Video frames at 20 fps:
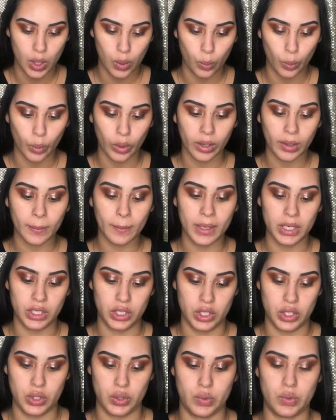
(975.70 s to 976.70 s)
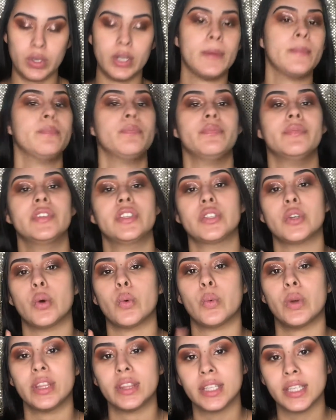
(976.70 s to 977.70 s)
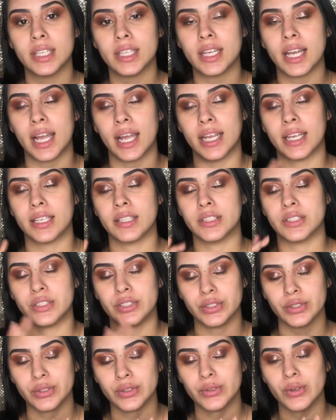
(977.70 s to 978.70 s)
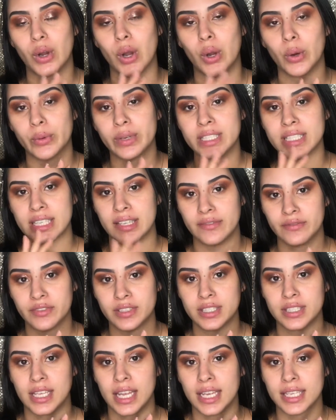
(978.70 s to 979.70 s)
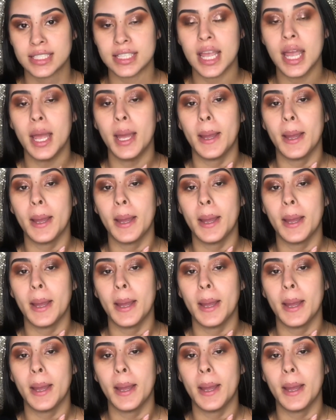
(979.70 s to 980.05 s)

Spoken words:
Warm Nude. So one thing I do always emphasize